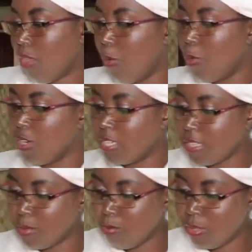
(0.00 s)
We want
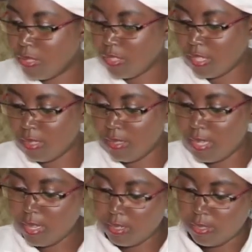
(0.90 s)
a smooth
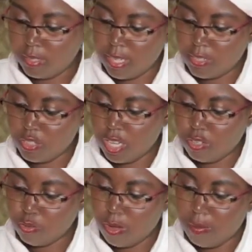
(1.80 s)
texture
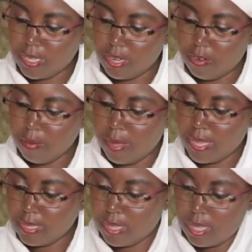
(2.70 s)
to our buttercream
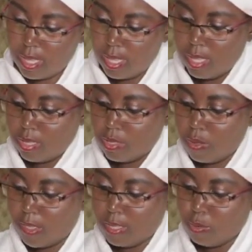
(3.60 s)
icing,
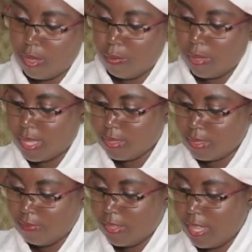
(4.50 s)
so that's why we are
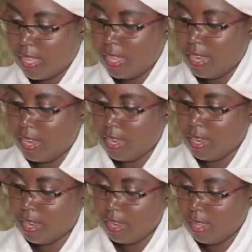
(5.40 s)
sieving in
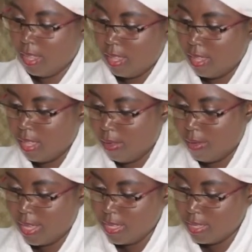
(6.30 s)

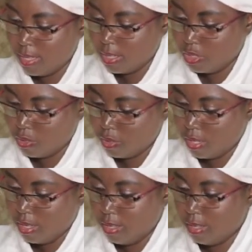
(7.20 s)
our icing sugar.